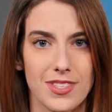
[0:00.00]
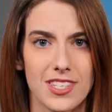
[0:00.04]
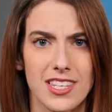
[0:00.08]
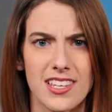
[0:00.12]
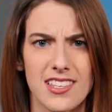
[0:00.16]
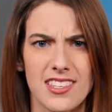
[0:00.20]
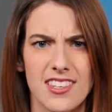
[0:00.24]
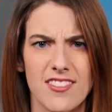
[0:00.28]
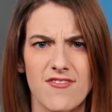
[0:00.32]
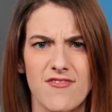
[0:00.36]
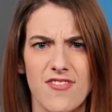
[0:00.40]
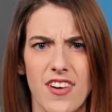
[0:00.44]

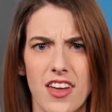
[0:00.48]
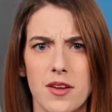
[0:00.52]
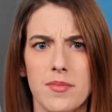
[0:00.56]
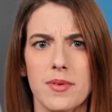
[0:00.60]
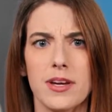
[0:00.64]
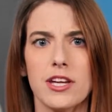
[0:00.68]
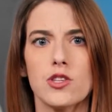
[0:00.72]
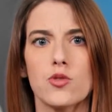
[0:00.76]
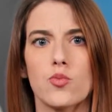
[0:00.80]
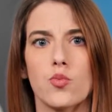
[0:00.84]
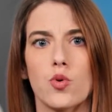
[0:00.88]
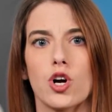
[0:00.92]
since
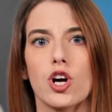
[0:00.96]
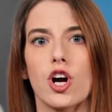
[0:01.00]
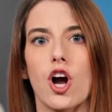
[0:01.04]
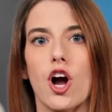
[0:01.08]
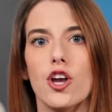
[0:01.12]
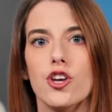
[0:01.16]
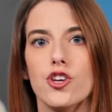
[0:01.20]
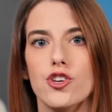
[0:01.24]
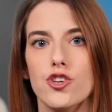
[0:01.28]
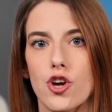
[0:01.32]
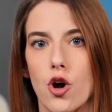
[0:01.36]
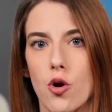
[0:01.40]
amphetamines work
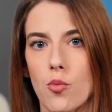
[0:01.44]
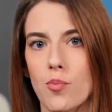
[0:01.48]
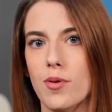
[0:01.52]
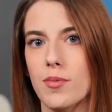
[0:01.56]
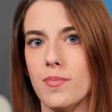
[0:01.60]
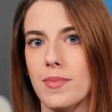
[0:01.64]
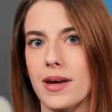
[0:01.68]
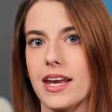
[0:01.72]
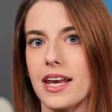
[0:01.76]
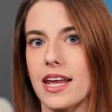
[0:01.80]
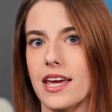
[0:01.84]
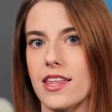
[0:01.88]
on
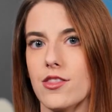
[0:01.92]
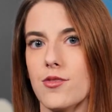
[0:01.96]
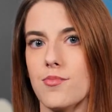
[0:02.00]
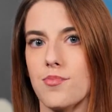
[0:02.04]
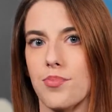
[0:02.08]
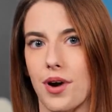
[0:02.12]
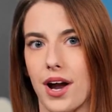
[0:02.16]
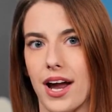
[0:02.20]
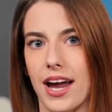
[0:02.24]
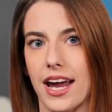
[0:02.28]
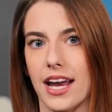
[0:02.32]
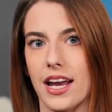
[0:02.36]
dopamine in the
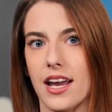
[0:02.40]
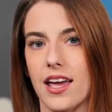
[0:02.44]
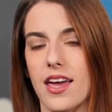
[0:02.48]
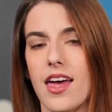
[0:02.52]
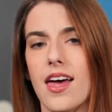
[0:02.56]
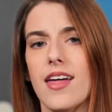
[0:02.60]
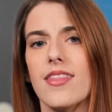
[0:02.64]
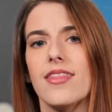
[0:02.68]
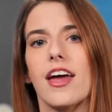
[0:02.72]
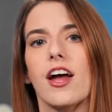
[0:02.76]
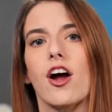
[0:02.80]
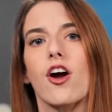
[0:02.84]
brain,
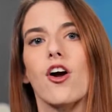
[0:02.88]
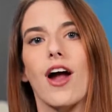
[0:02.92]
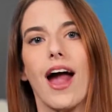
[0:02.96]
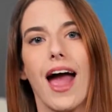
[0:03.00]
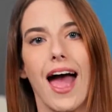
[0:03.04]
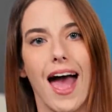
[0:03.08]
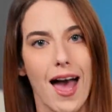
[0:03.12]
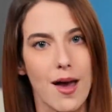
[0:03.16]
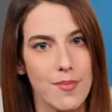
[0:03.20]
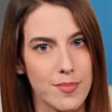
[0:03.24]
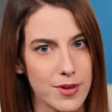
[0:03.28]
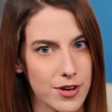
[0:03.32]
they are
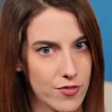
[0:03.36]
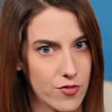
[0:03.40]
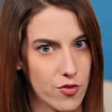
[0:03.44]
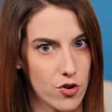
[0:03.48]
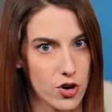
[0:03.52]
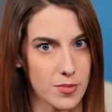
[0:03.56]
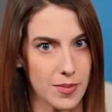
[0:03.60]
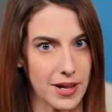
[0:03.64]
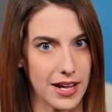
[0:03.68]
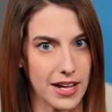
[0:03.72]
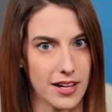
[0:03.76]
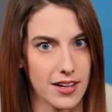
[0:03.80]

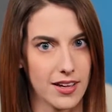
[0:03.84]
habit-forming.